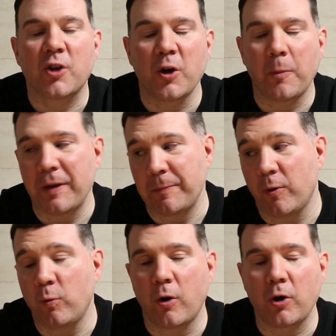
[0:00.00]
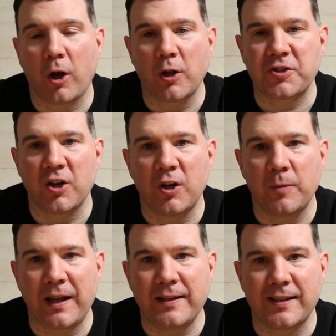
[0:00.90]
going on, people? One close to
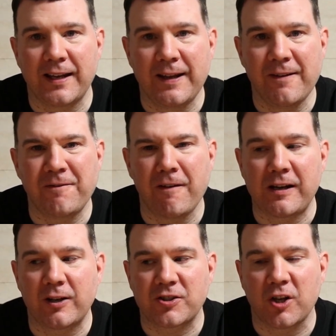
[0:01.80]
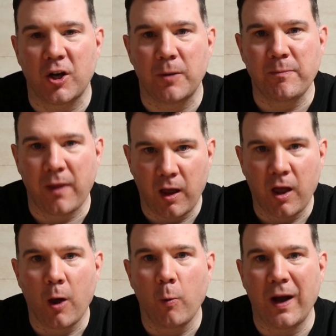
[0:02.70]
home then today, very close to home.
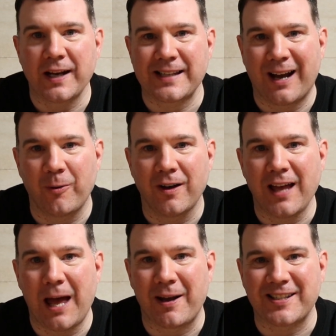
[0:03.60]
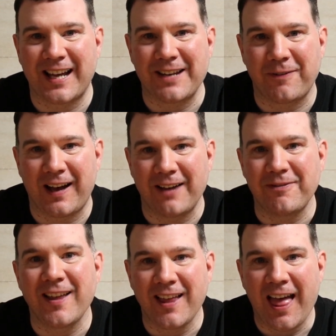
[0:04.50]
Worksout, Air Max
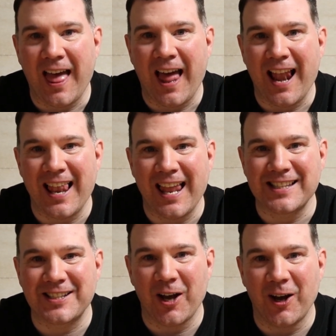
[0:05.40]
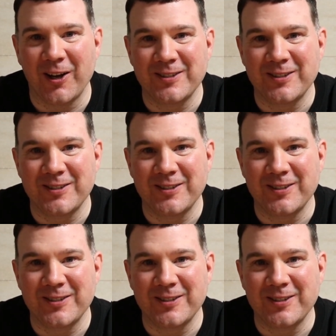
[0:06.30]
95. Let's go.